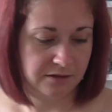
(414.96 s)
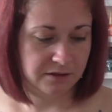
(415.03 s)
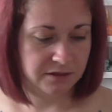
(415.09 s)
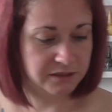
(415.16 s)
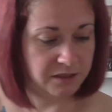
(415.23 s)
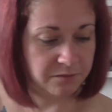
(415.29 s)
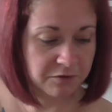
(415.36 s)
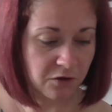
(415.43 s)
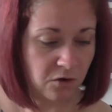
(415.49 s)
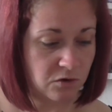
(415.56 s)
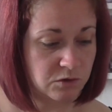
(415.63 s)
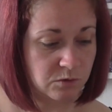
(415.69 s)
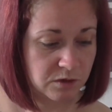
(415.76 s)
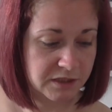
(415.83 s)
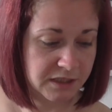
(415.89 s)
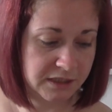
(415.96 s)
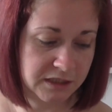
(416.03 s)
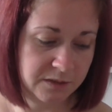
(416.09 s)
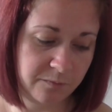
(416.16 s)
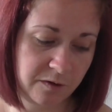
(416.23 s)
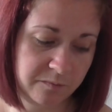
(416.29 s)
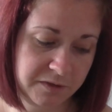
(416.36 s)
Some of the older ones
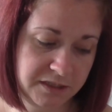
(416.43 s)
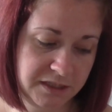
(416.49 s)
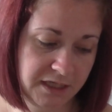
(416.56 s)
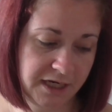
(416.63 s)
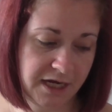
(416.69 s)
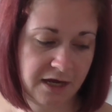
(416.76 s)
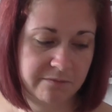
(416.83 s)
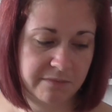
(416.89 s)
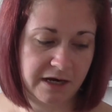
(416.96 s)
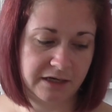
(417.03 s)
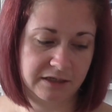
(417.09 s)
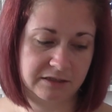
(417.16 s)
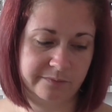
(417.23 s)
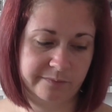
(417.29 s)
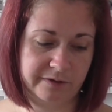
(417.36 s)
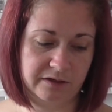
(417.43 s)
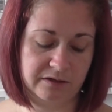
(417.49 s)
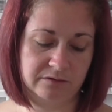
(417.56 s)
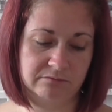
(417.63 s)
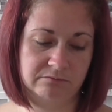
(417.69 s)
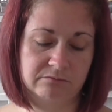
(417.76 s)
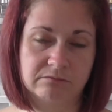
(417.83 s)
actually might be TK Maxx, but